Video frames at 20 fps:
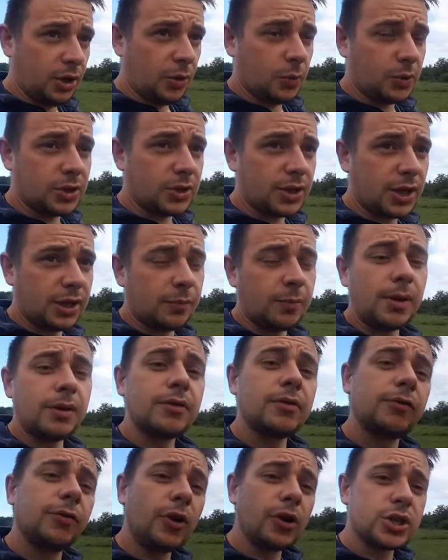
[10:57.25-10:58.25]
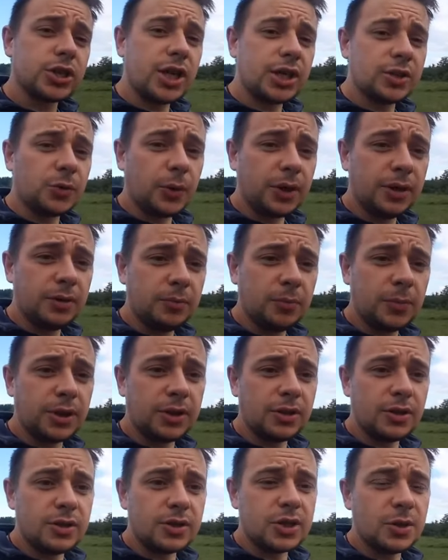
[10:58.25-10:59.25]
which is kind of a bit of a foreshadowing
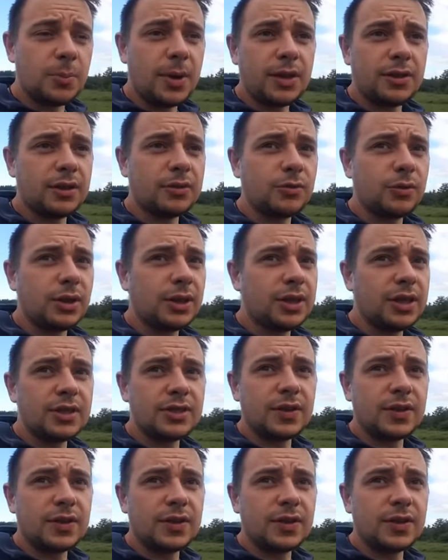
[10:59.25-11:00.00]
because the method really